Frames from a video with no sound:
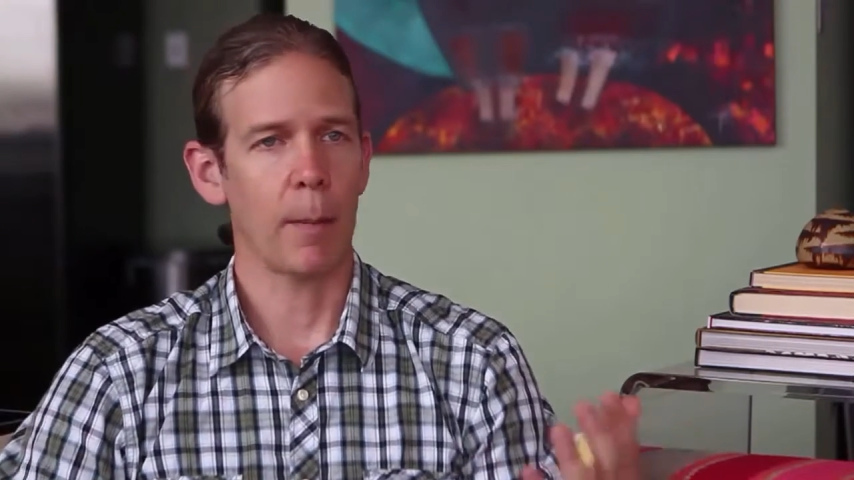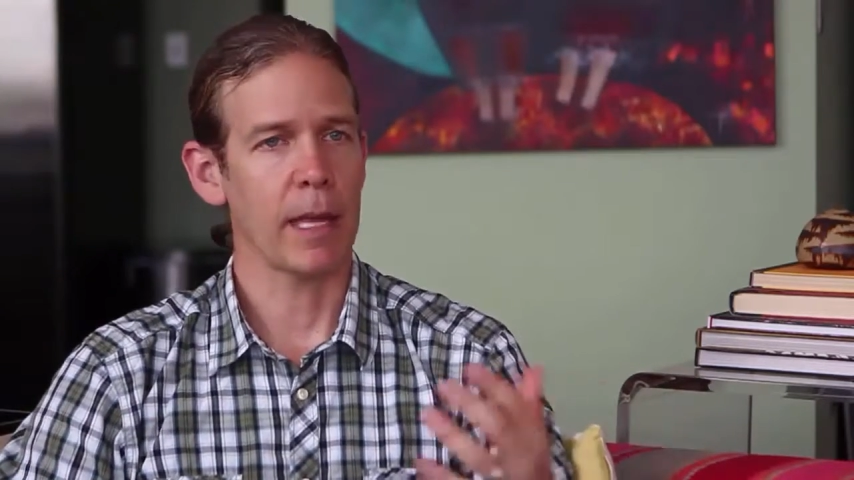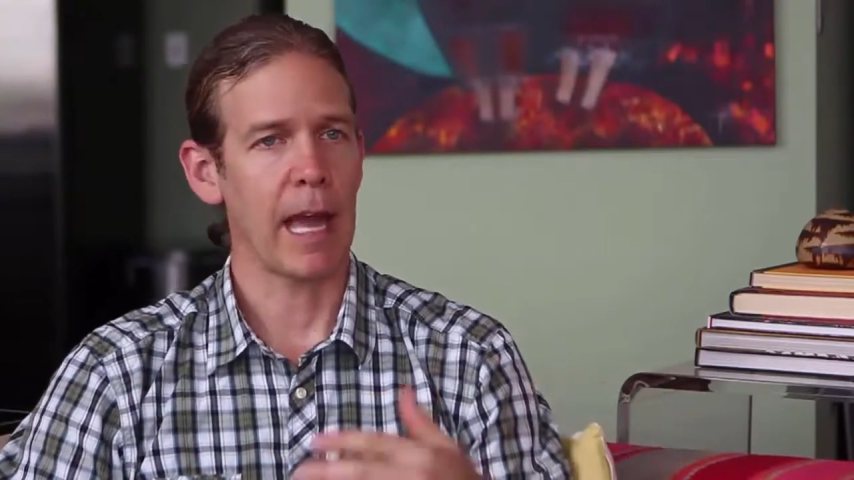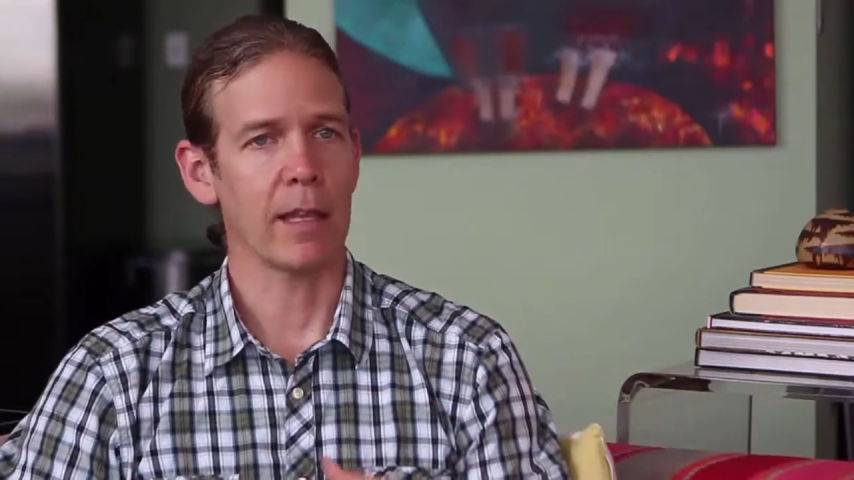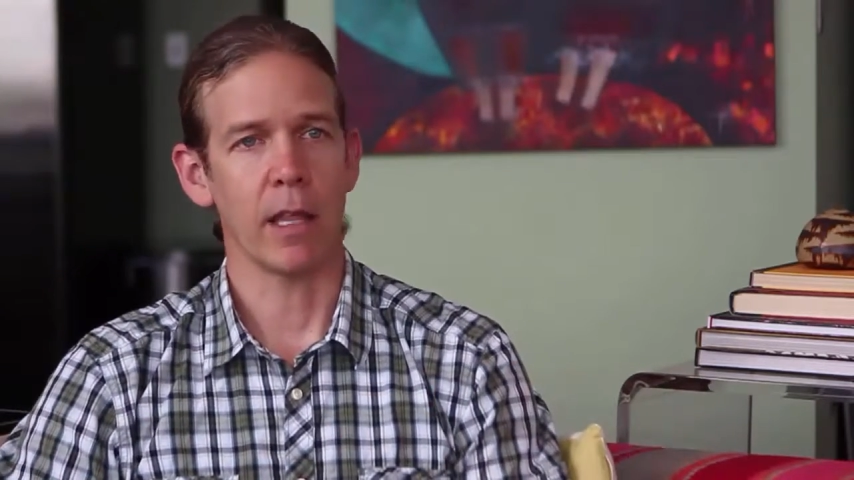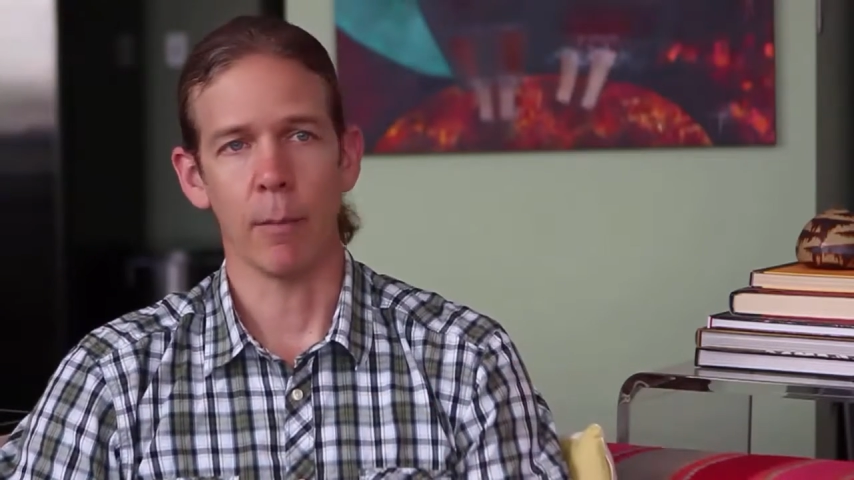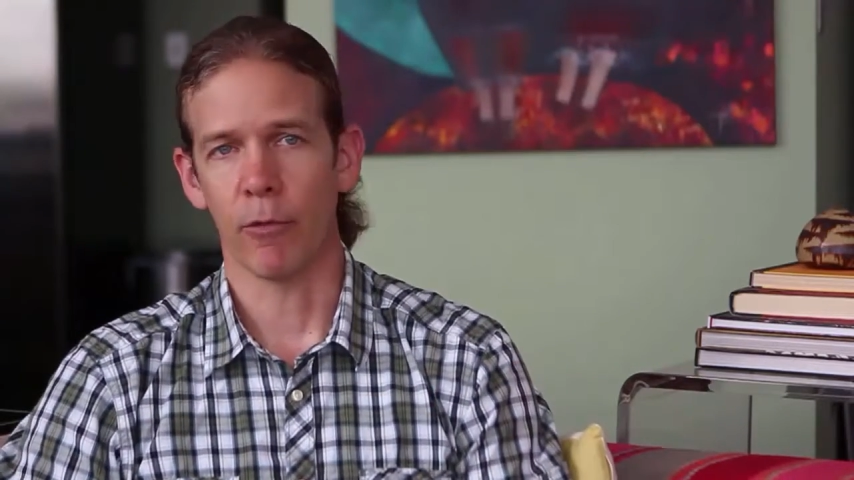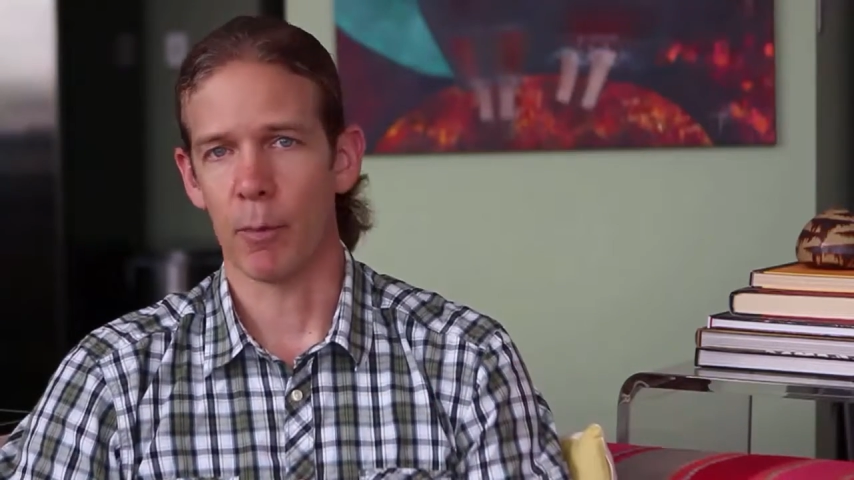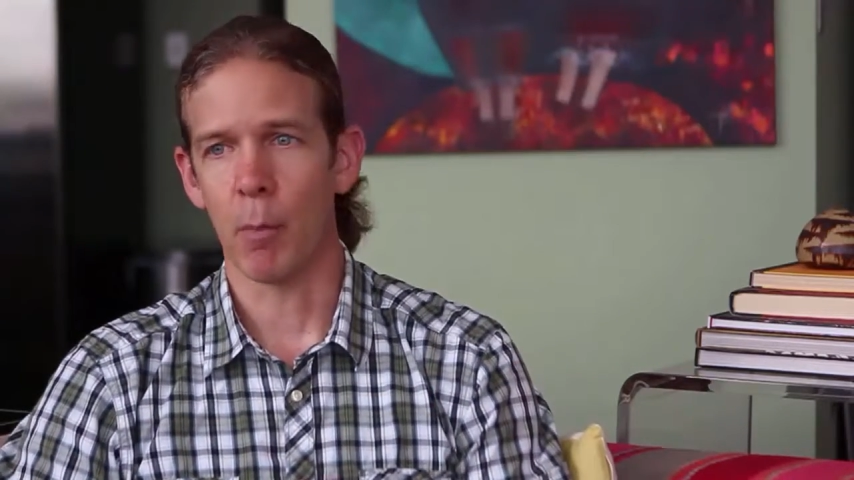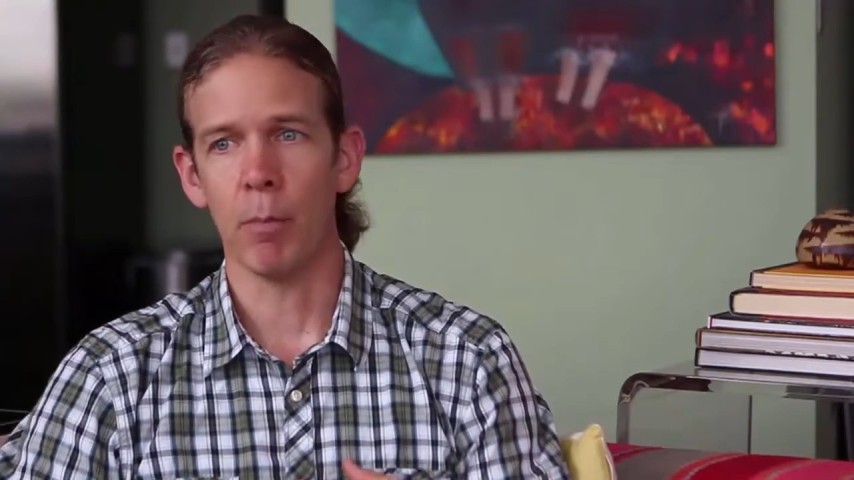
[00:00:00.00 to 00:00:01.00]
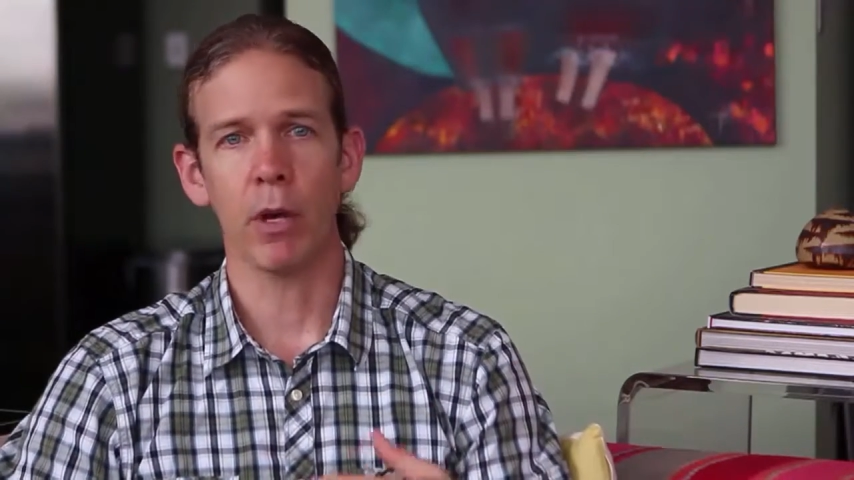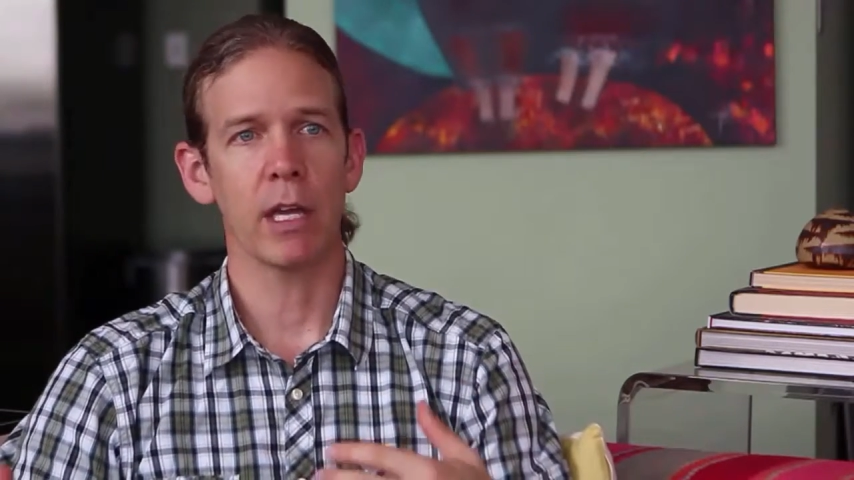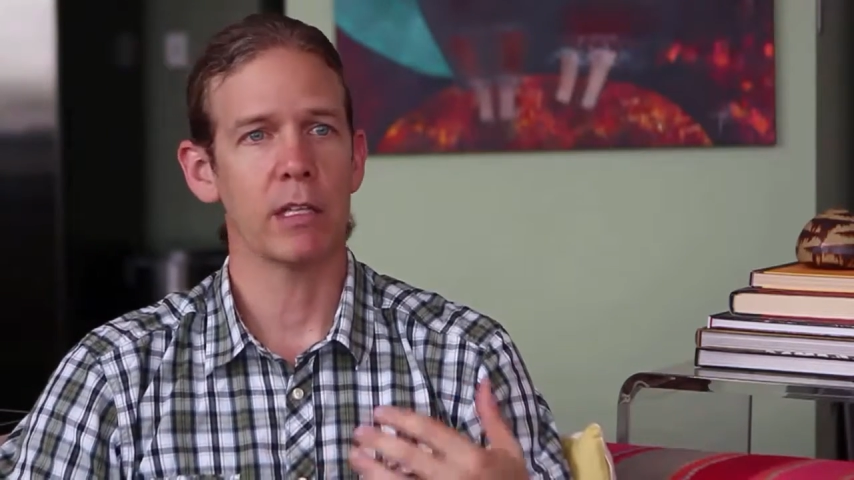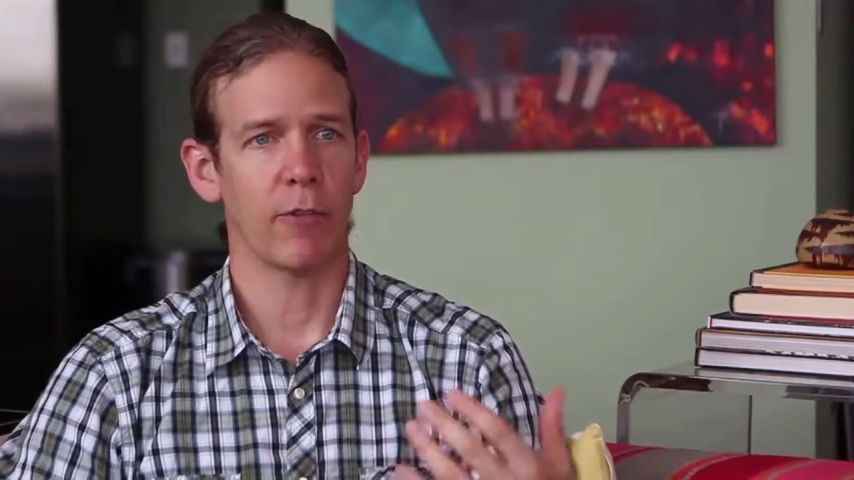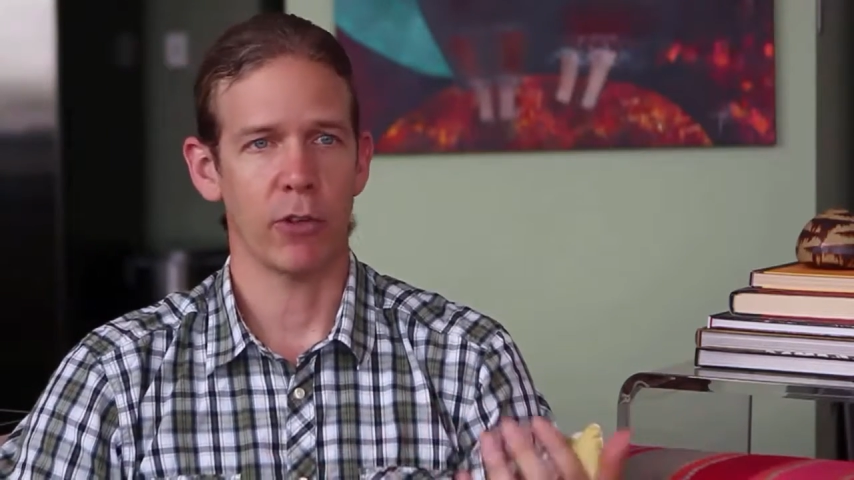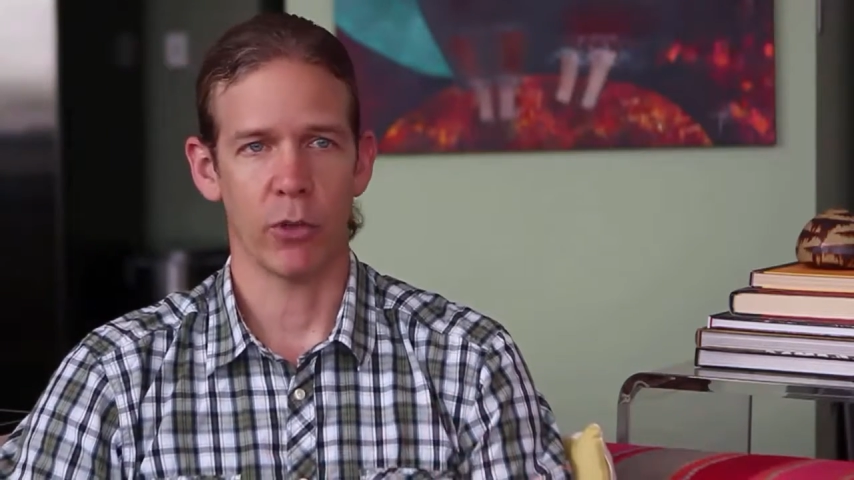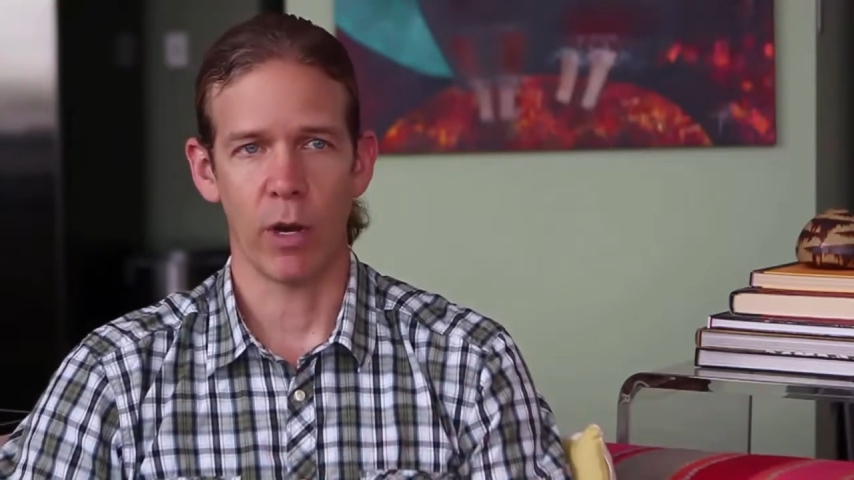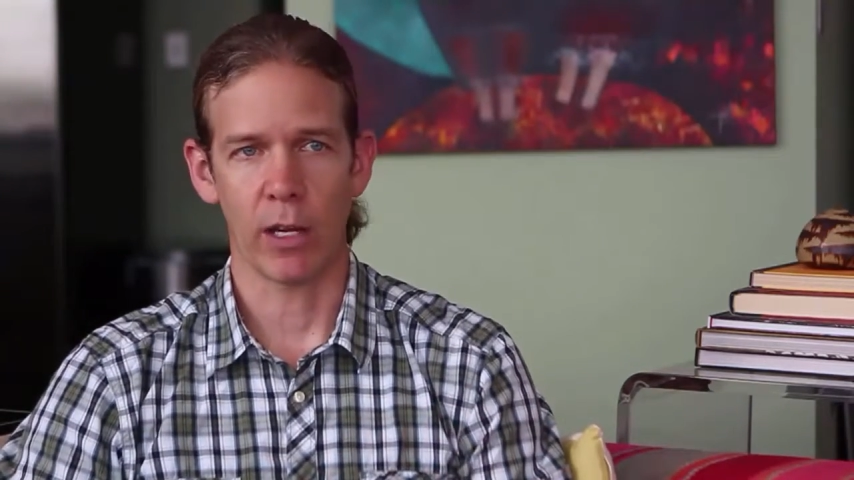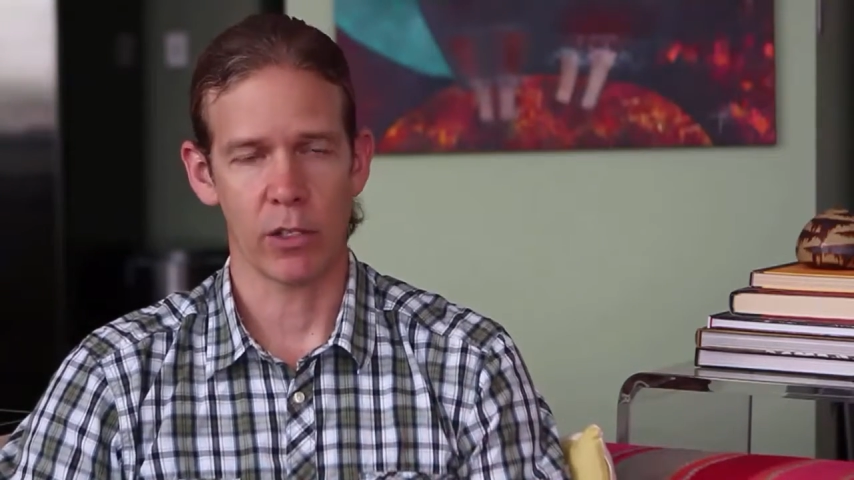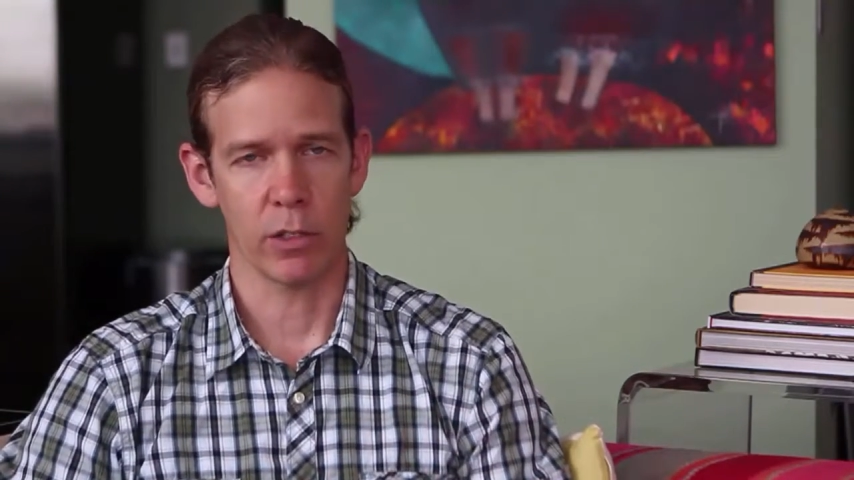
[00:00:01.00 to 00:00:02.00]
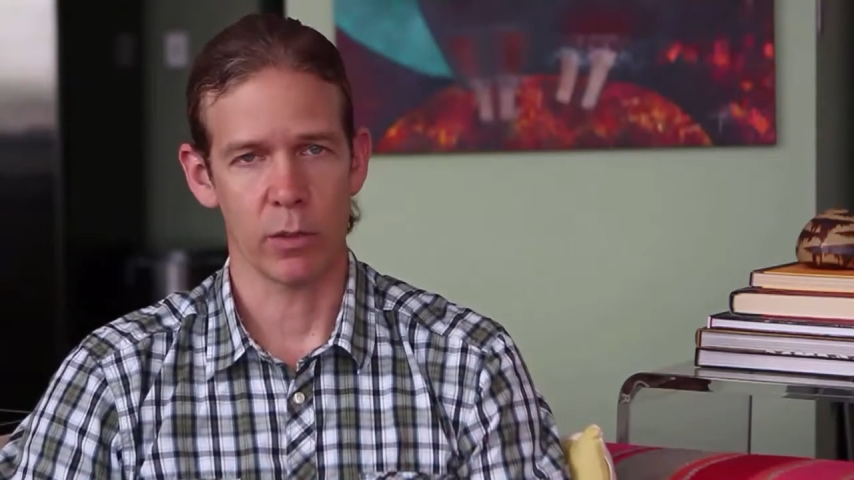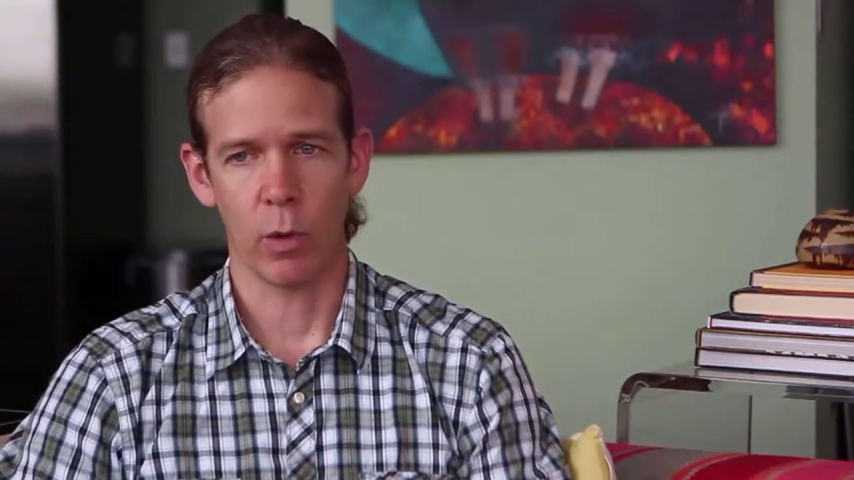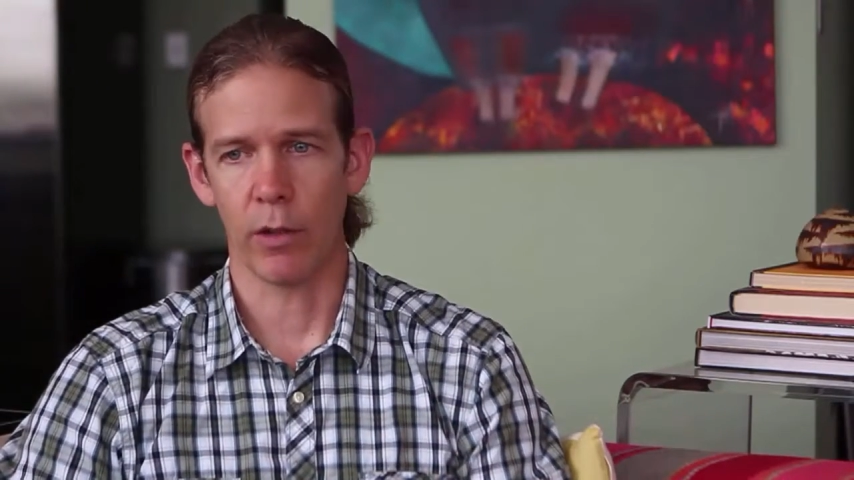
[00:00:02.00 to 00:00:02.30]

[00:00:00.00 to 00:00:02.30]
coming at them from a million different directions,